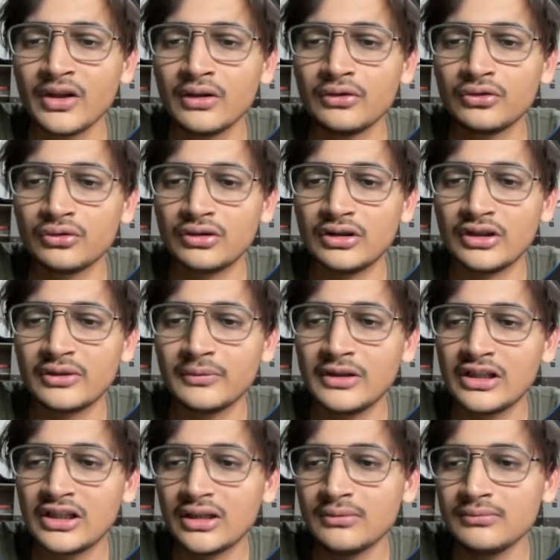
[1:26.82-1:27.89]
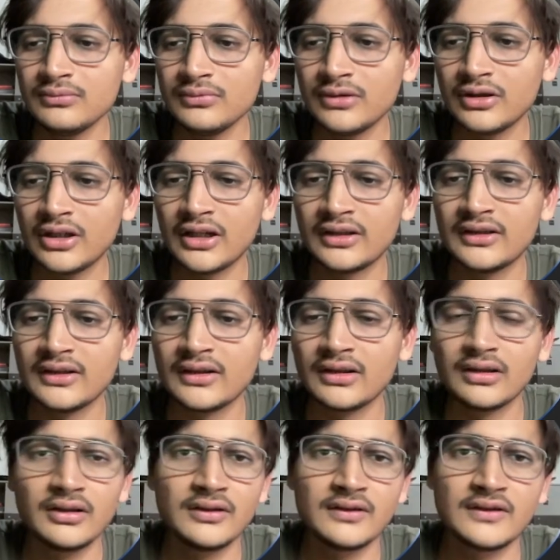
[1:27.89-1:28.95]
so this will come at the
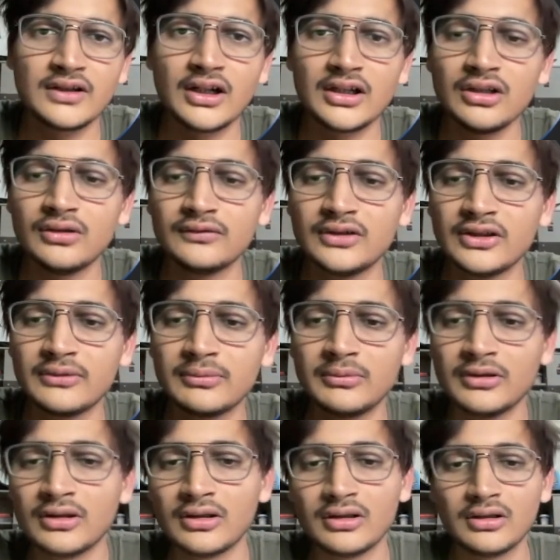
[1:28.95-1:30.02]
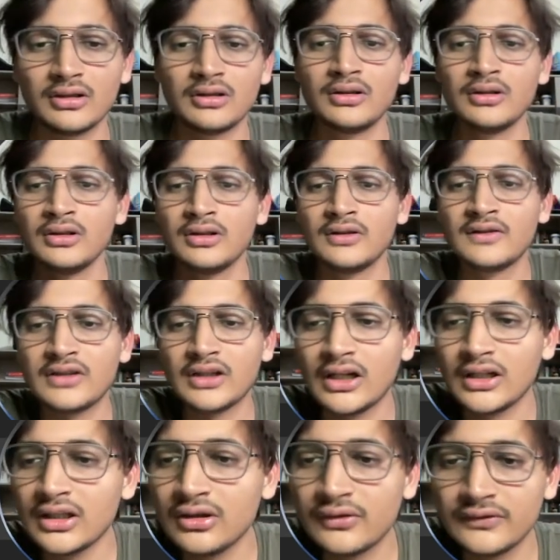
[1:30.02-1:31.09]
starting of
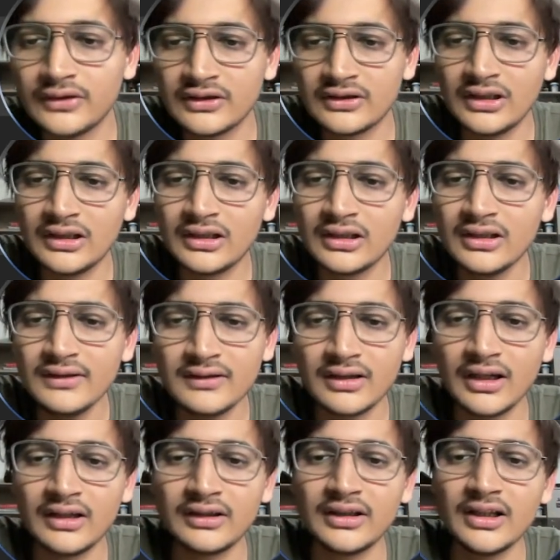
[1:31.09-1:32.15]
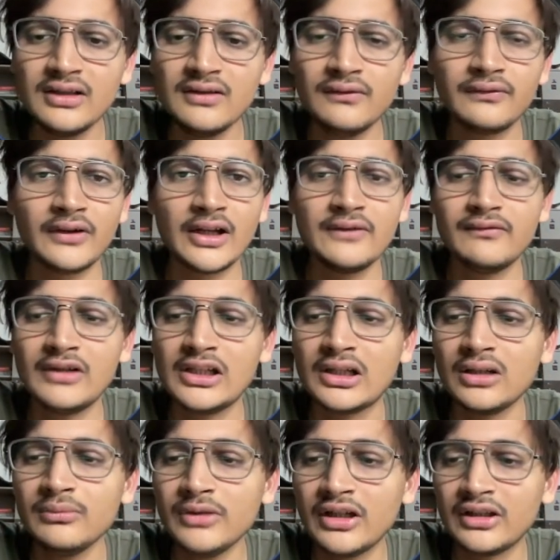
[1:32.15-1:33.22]
this linked list, and then 5 will
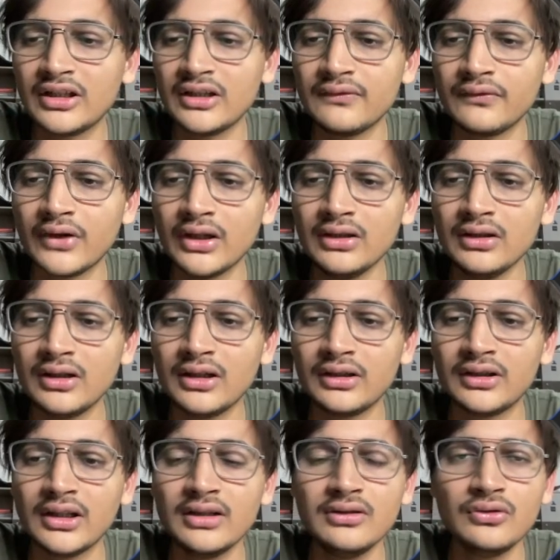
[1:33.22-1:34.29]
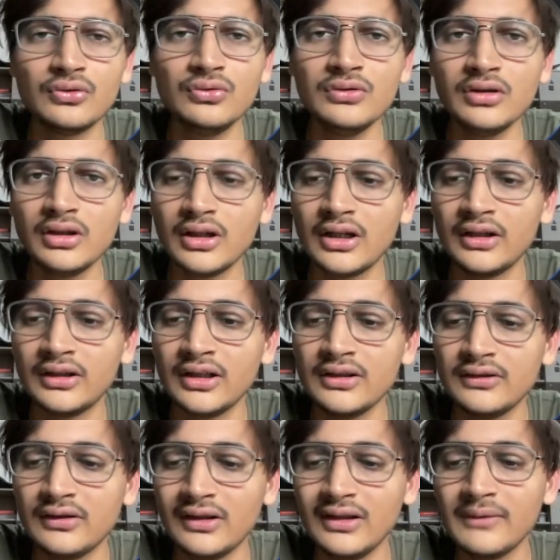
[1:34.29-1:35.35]
come, and then 1, and then 2, and then
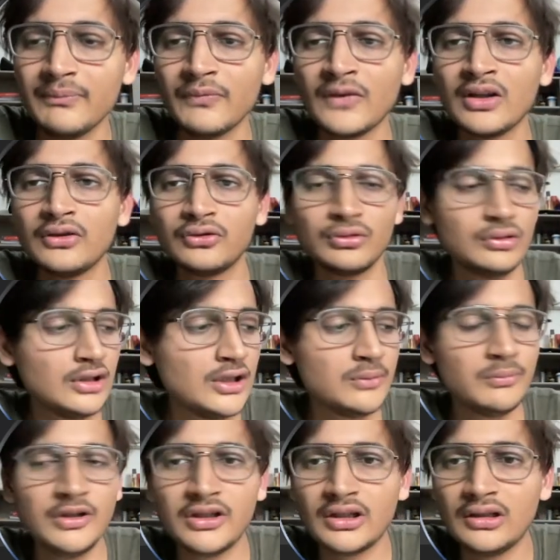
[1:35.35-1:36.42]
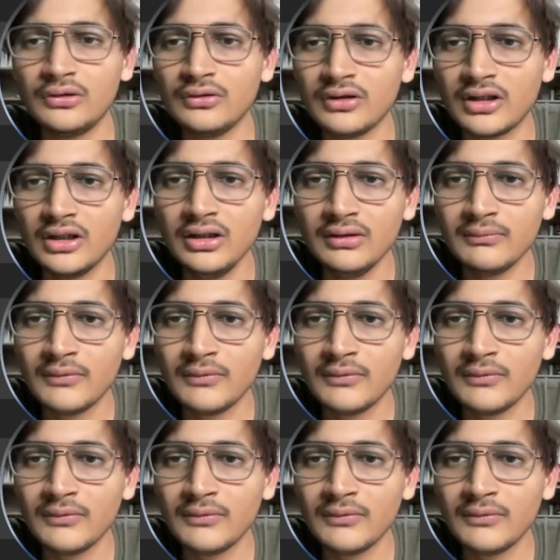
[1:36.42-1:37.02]
3. So let me tell you again.